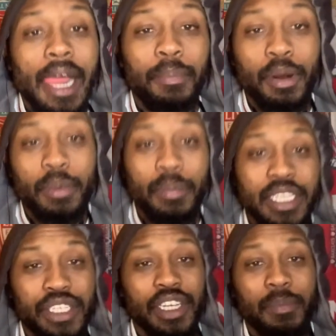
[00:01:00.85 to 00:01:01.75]
Probably
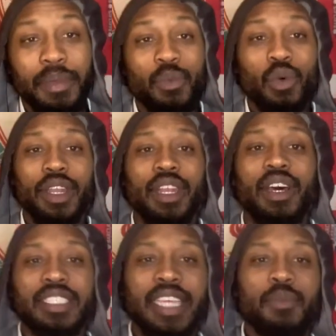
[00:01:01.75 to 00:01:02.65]
should have been what the
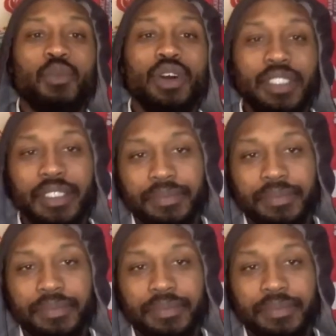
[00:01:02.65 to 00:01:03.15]
last game was.